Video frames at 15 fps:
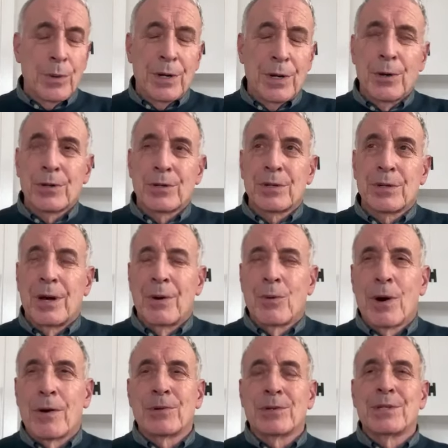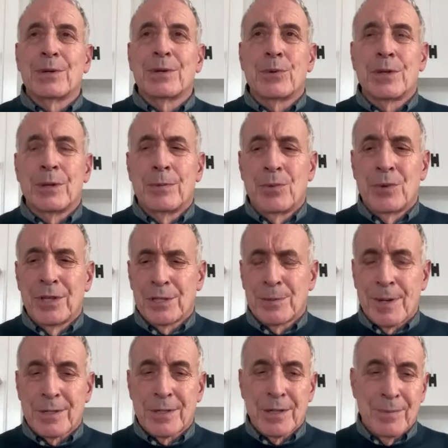what you're uh, referencing with the, with
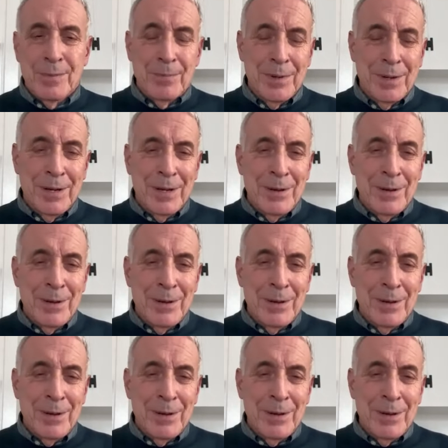respect to the,